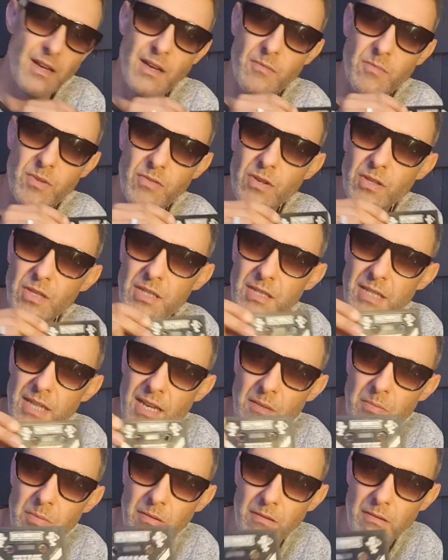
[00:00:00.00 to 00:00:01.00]
But I've got the
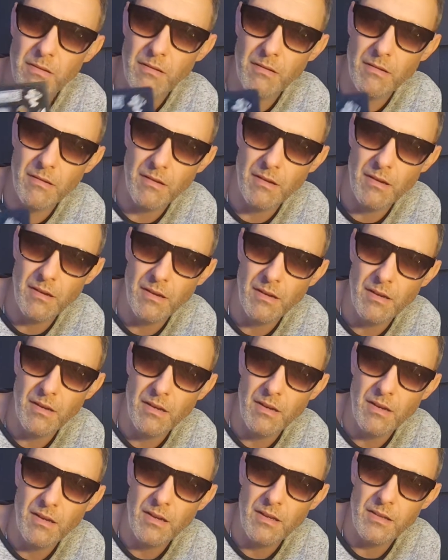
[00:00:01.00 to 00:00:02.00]
tape.
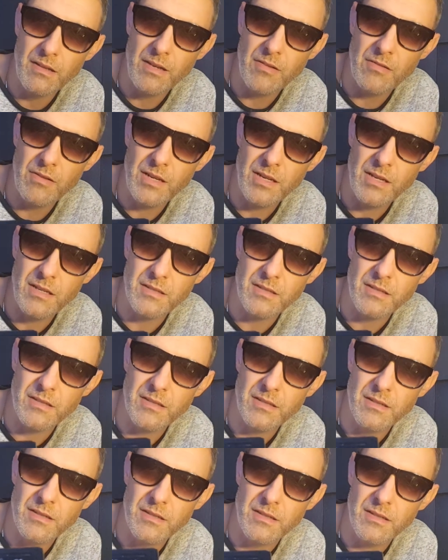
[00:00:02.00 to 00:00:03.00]
There it is.
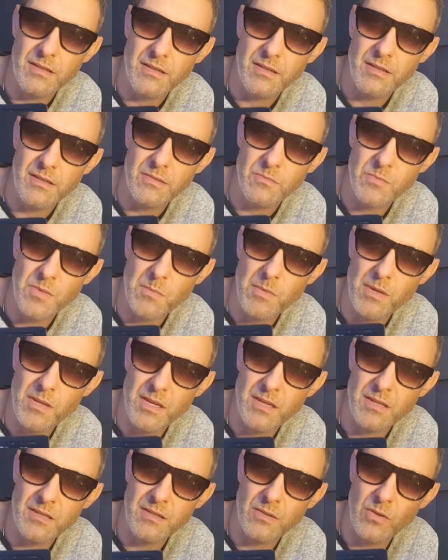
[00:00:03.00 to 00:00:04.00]
Remember
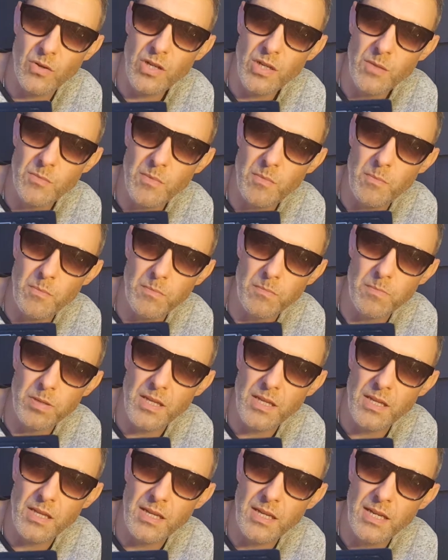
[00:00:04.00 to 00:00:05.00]
this? Ultimate
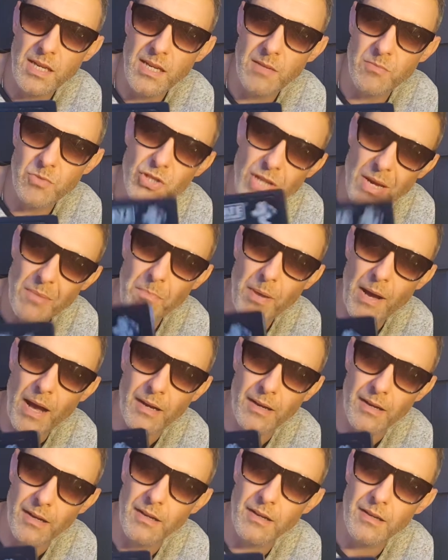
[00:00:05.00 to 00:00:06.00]
Play the Game.
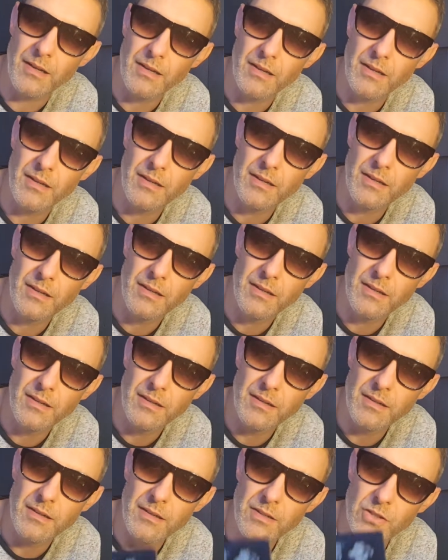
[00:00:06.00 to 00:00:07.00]
Jetpack.
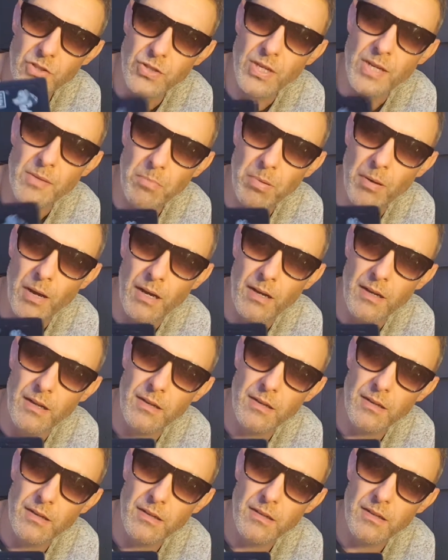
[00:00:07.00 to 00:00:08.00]
Jetpack.
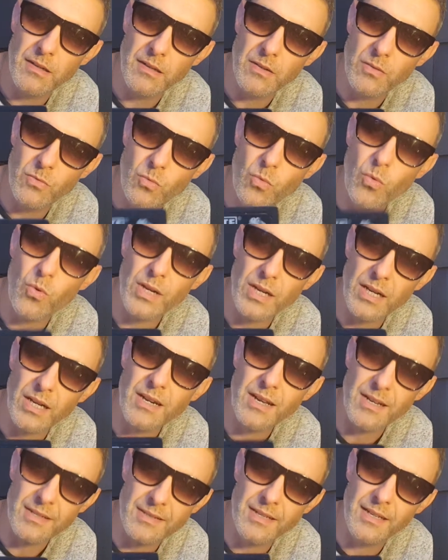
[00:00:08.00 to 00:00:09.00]
What a
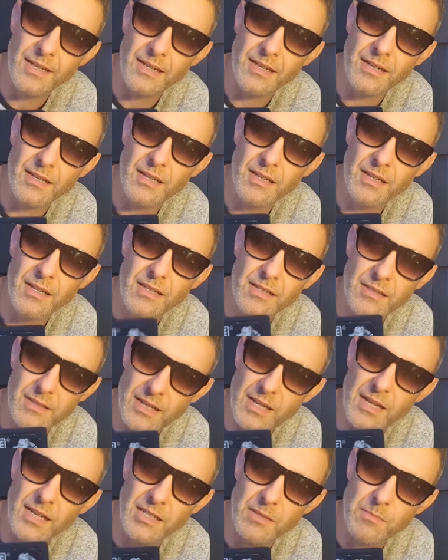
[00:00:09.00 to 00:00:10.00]
classic
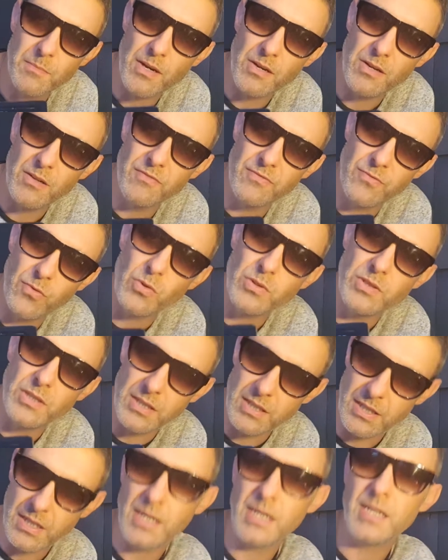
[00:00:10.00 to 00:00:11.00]
ZX Spectrum
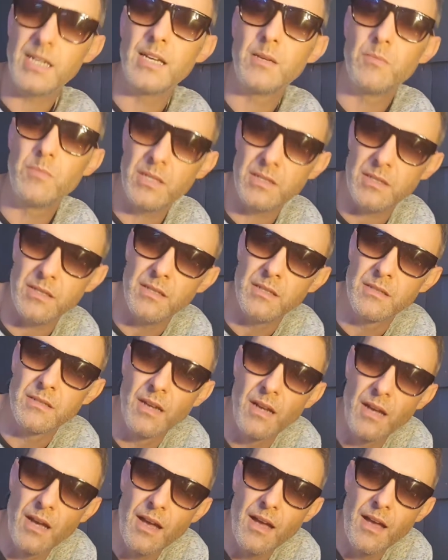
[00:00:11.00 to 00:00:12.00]
40k game this is.
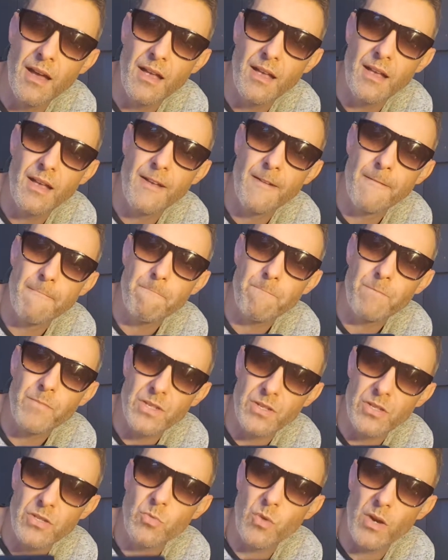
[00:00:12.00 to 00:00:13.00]

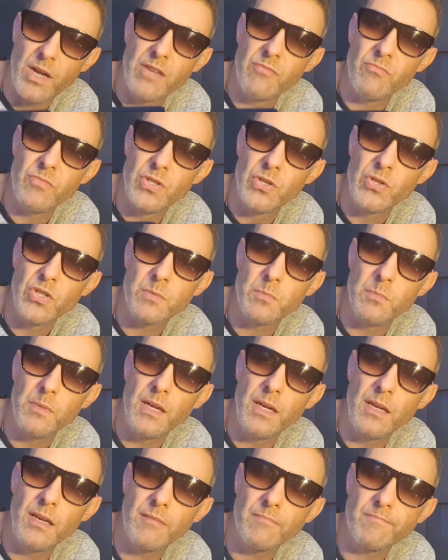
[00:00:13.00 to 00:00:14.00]
This is what introduced
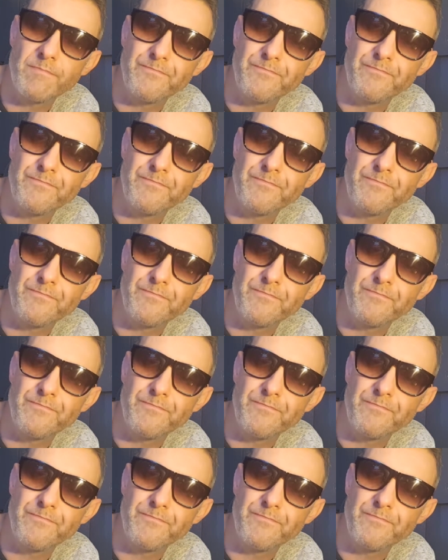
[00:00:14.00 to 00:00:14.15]
me